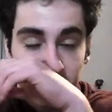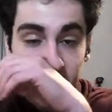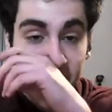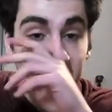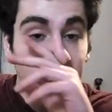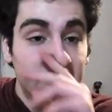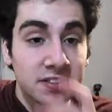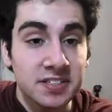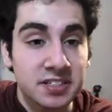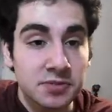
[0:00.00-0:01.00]
Number
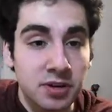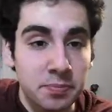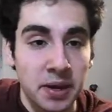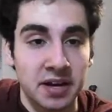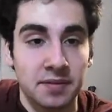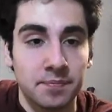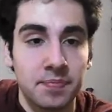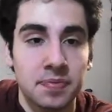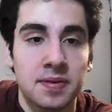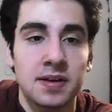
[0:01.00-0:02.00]
361, bacon.
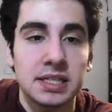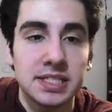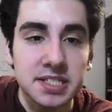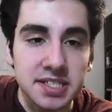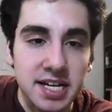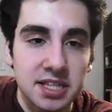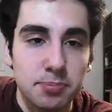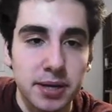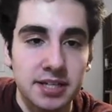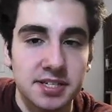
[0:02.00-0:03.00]
This is like the
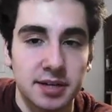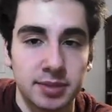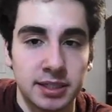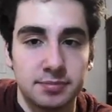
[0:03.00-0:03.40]
pig stomach.